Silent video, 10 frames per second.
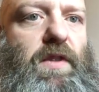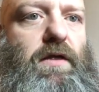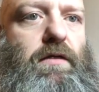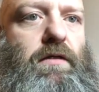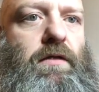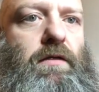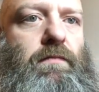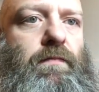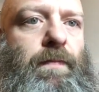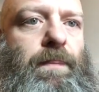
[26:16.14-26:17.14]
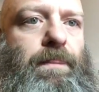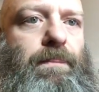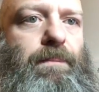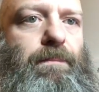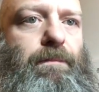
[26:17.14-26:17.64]
Where
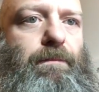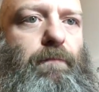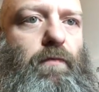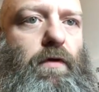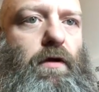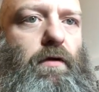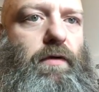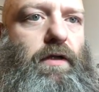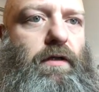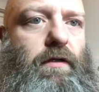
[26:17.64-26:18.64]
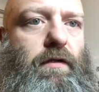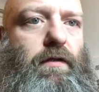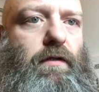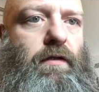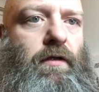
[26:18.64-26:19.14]
are we?
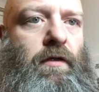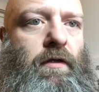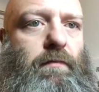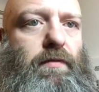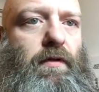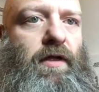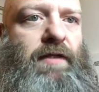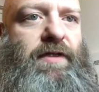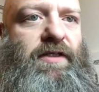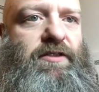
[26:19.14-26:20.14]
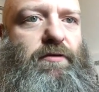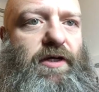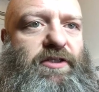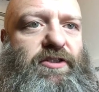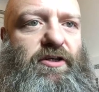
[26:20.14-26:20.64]
Blimey, these
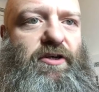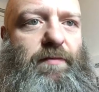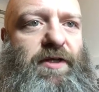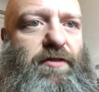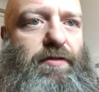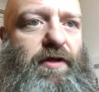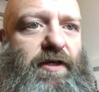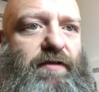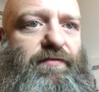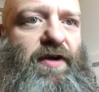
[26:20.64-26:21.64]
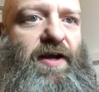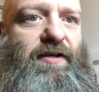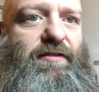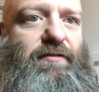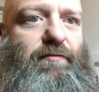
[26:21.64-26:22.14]
questions are coming in thick and
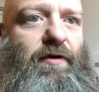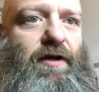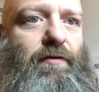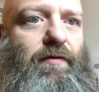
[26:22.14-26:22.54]
fast. Wow.